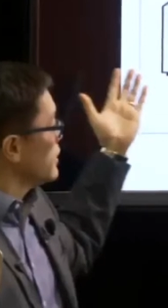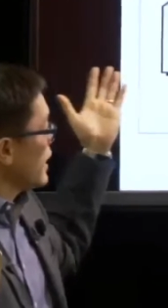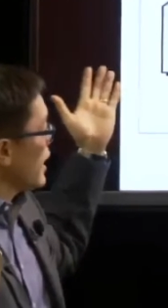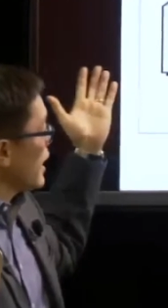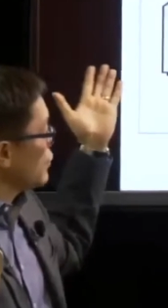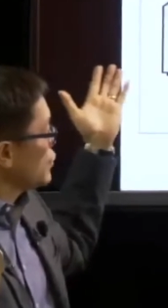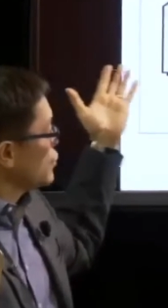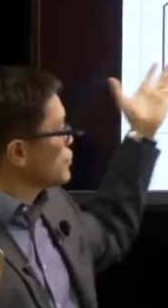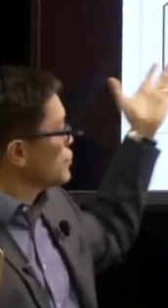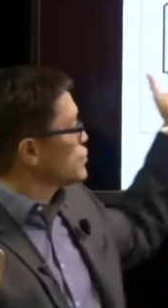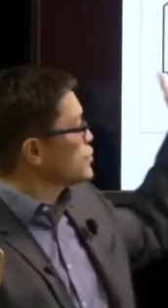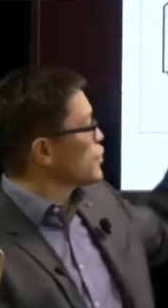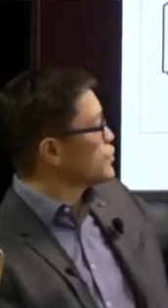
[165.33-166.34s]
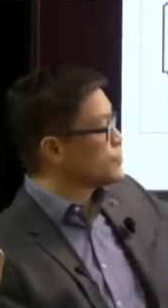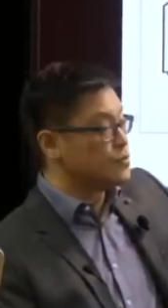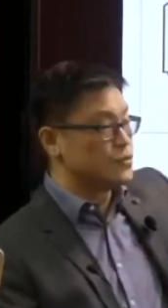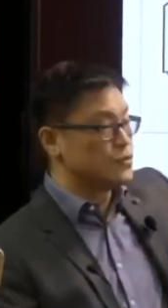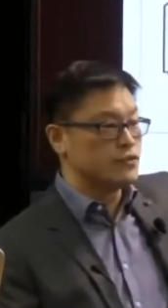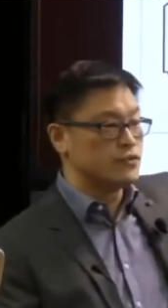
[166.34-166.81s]
now you can start
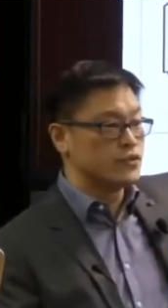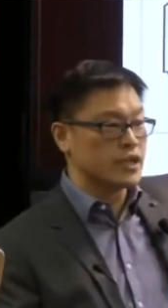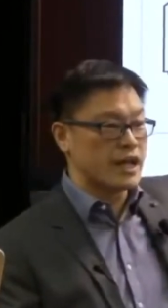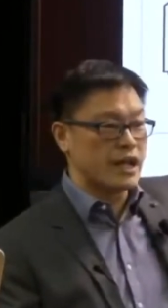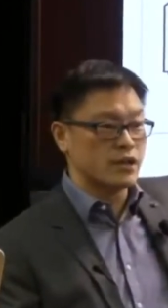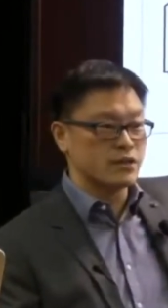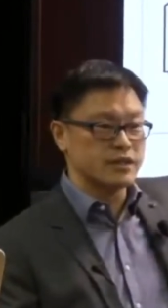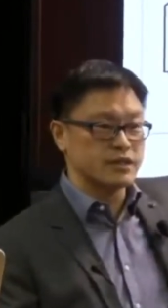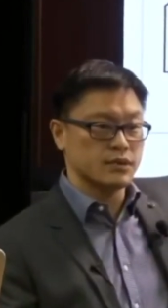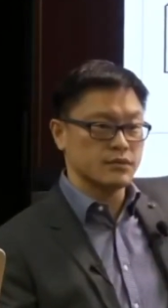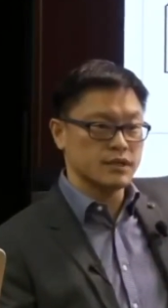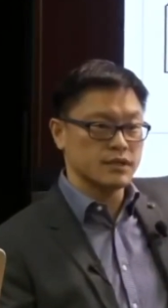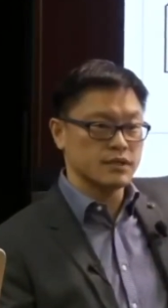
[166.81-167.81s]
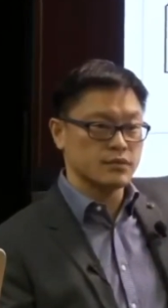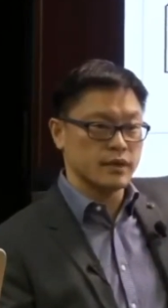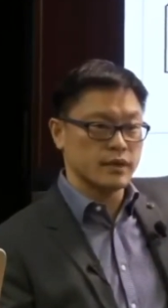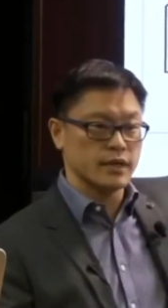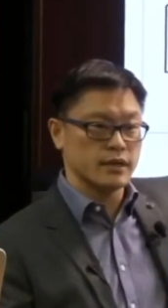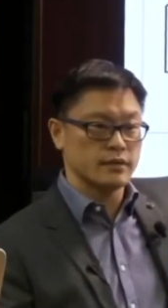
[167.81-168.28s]
to move your calories out
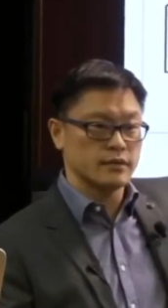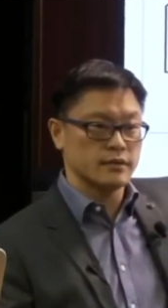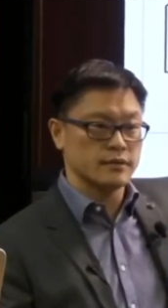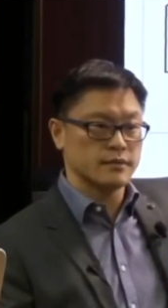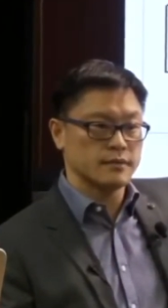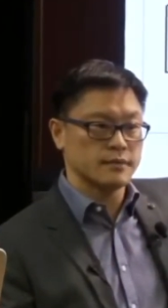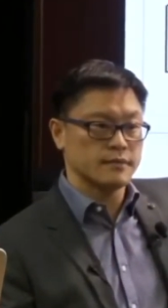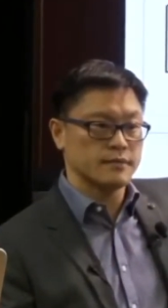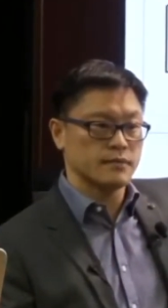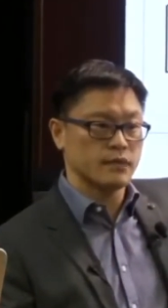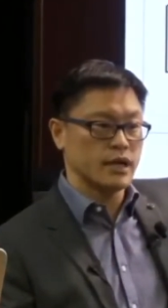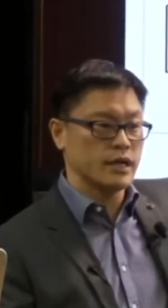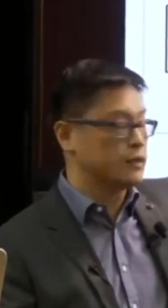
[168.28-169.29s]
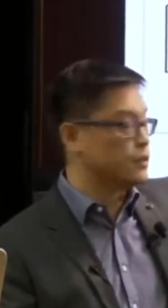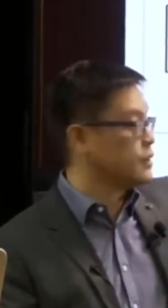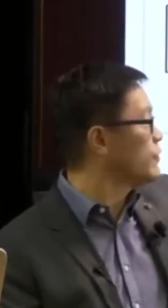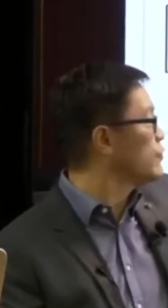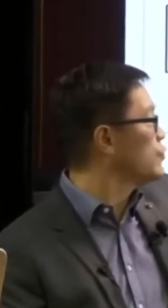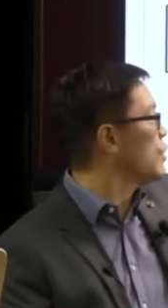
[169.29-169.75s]
this way, right?
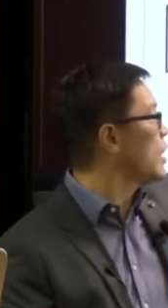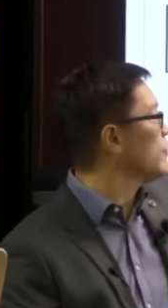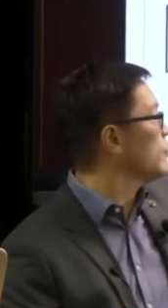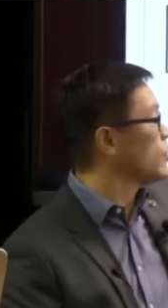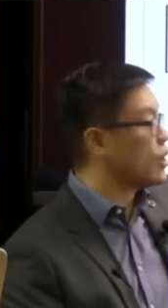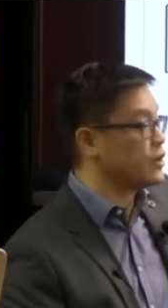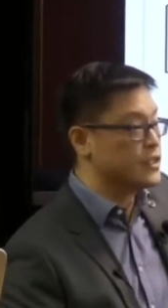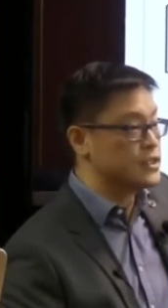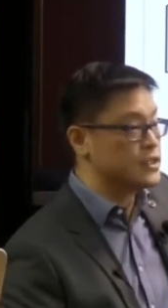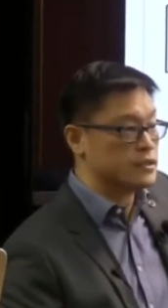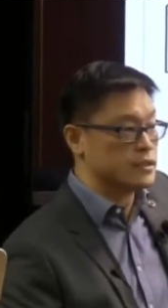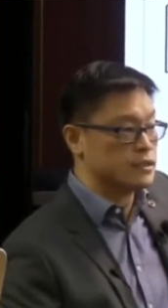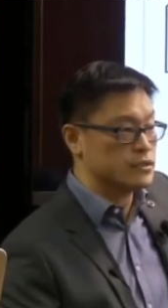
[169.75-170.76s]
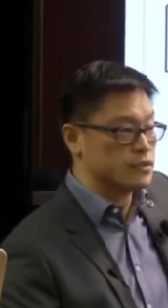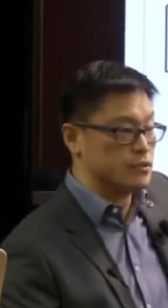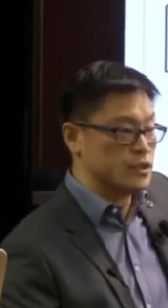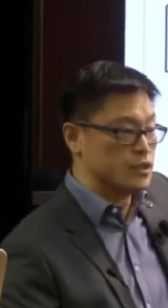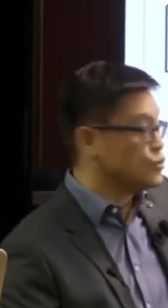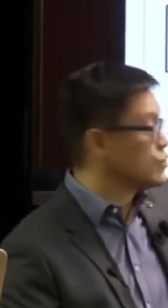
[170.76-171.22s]
If you have a lot of insulin,
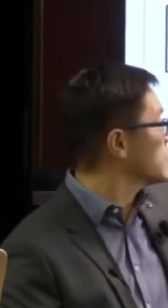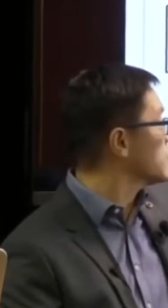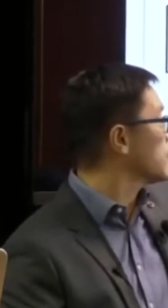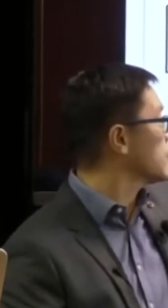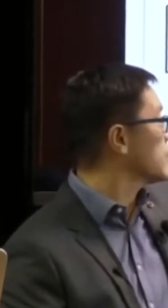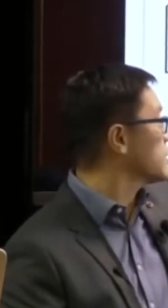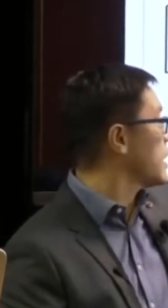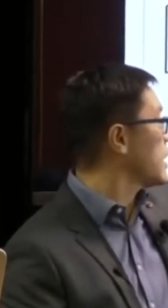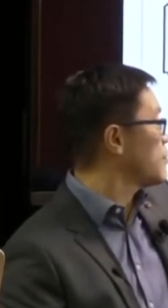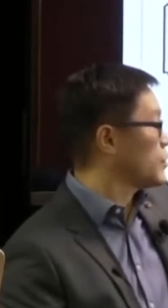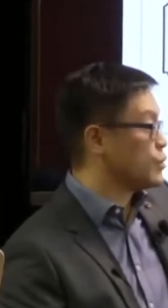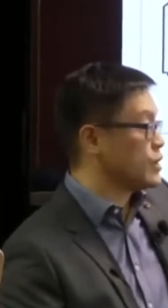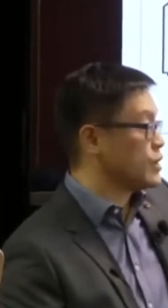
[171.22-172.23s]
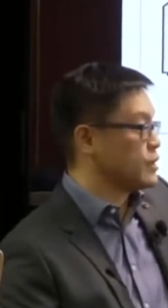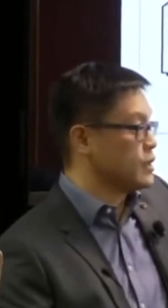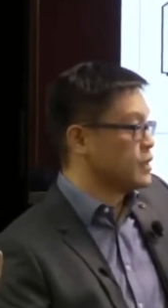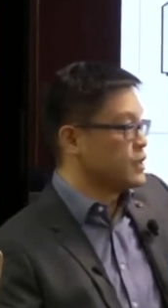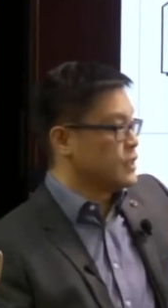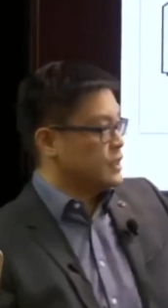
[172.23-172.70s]
so we do this, for example,
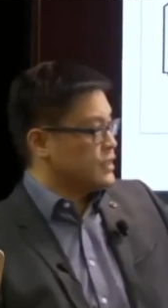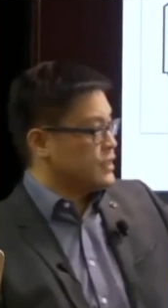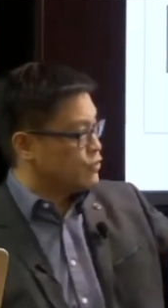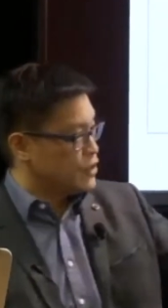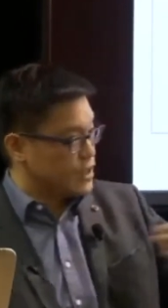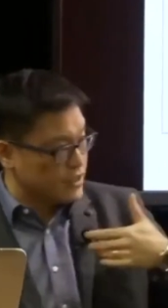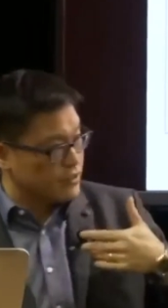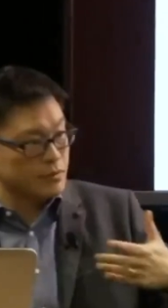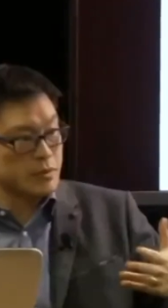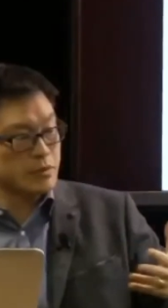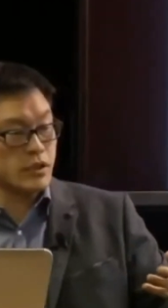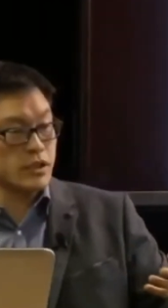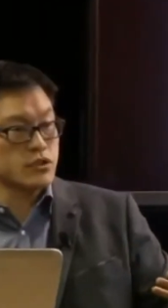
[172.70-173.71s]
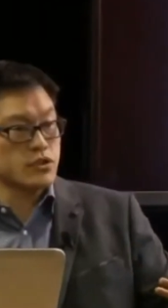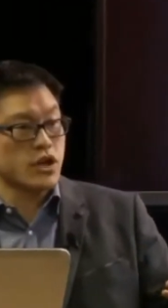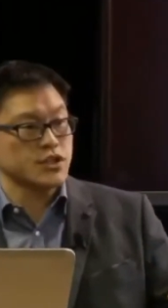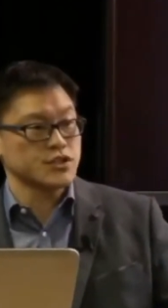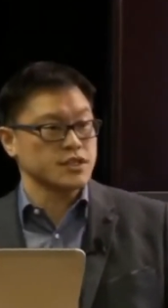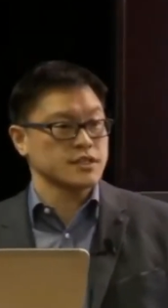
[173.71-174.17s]
if we give people
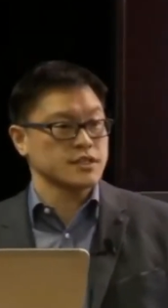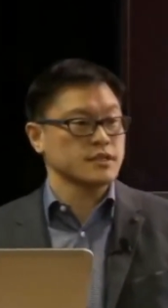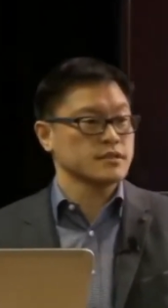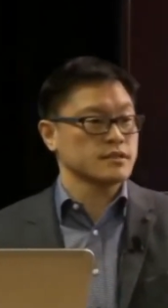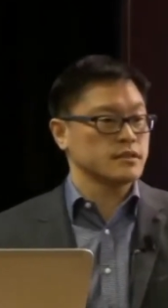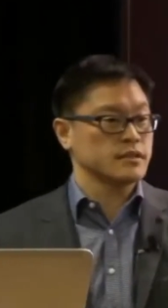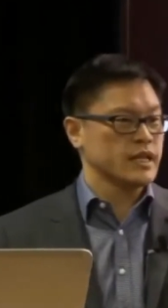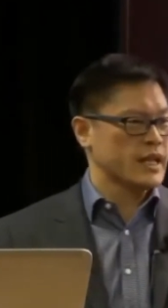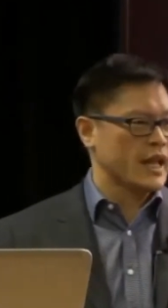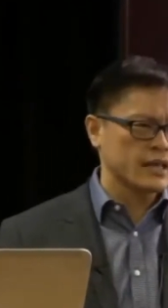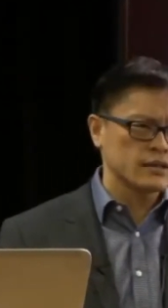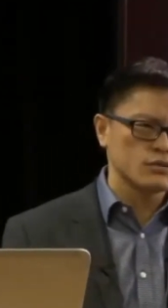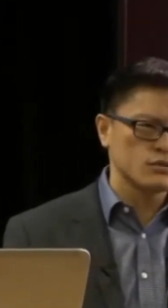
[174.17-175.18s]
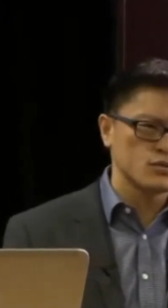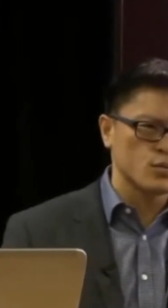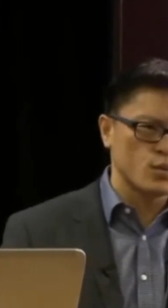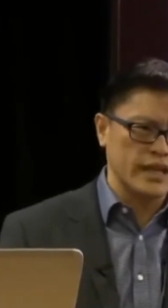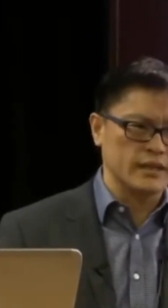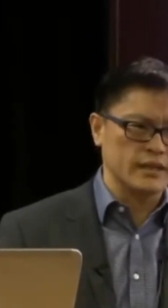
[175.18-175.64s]
exogenous insulin, they can't
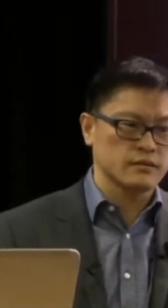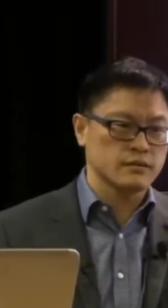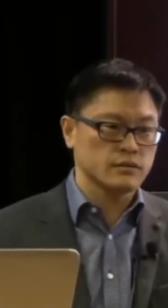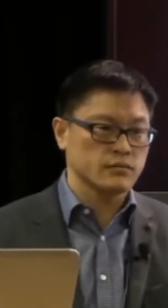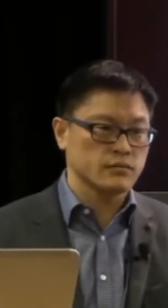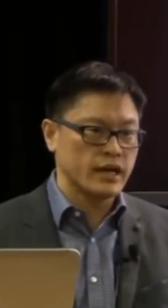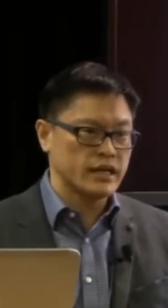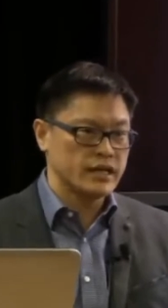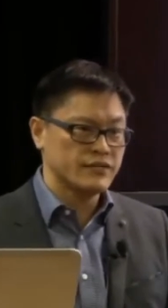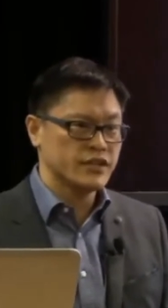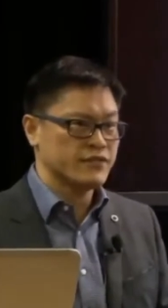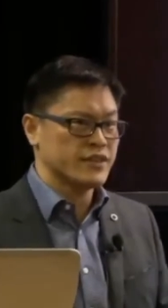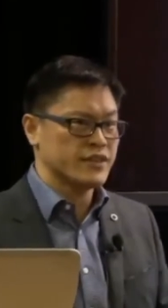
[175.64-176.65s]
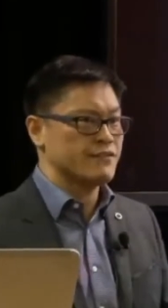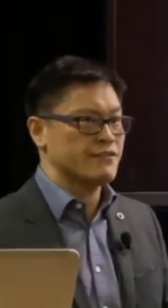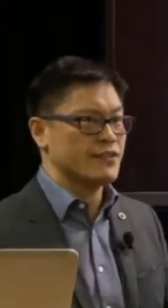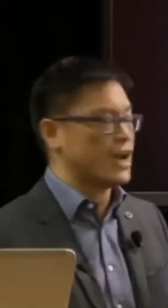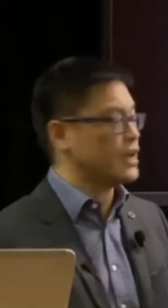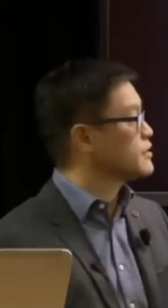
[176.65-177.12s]
lose weight, right? Even if they
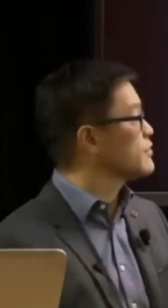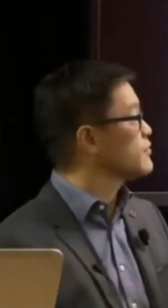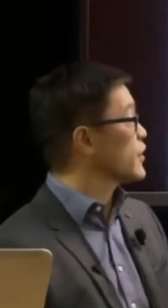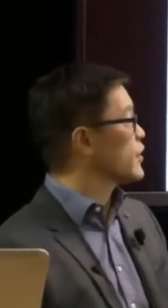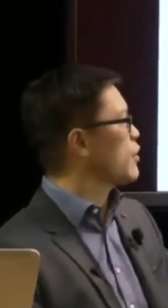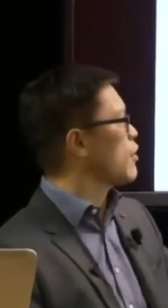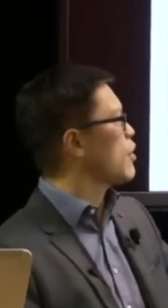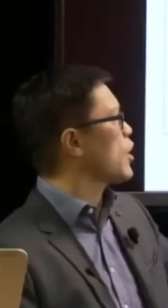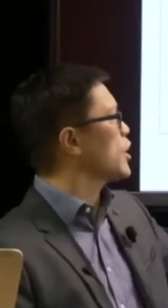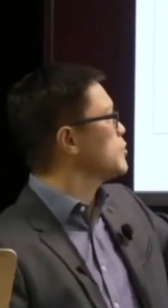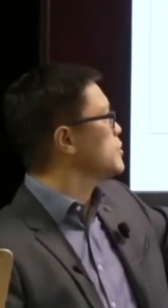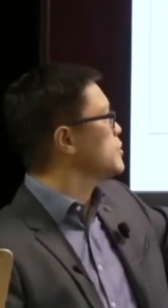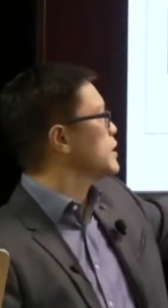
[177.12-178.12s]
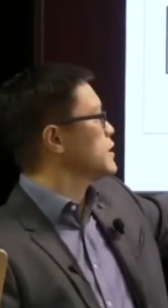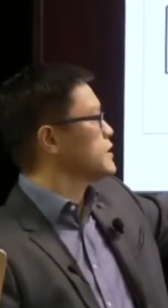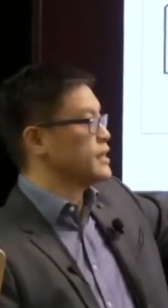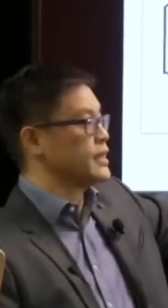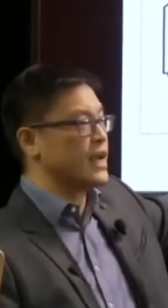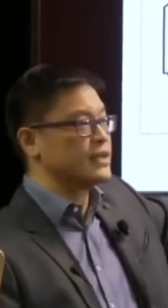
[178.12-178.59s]
fast, it's very hard
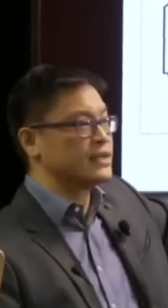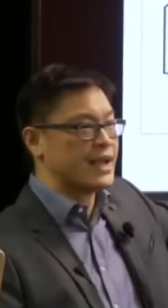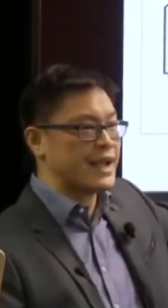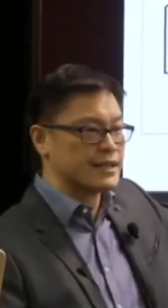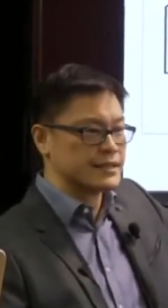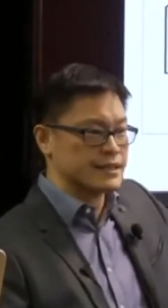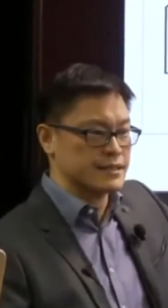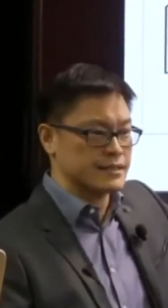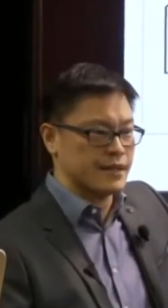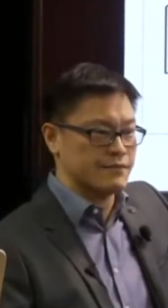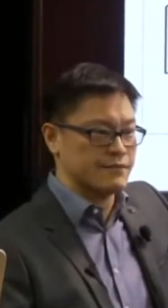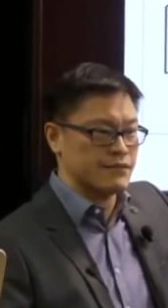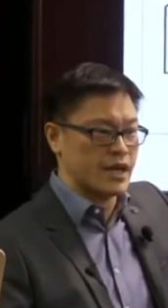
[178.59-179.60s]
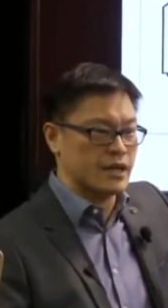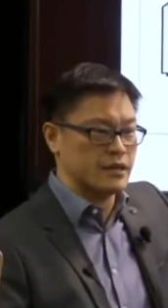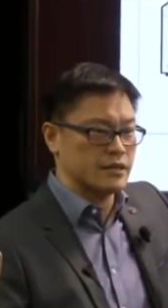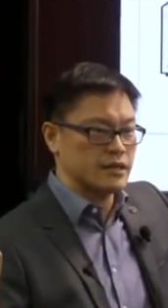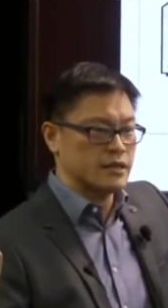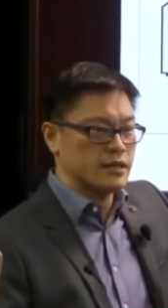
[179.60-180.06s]
because they can't access that
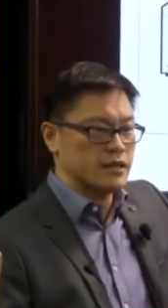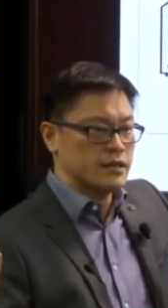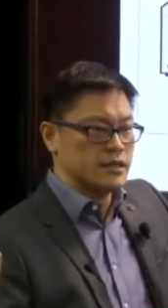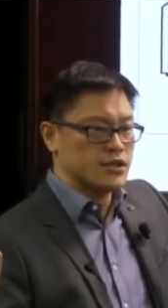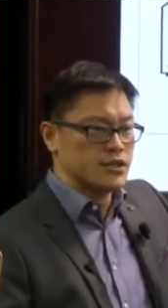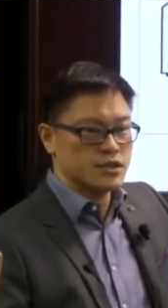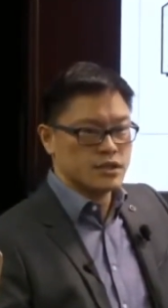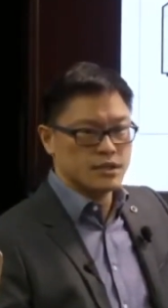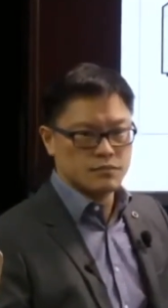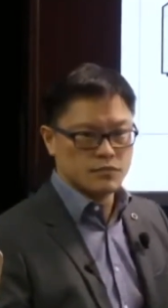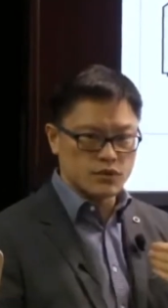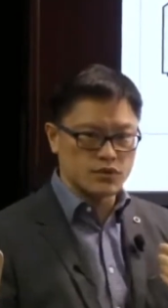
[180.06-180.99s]
fat. They just keep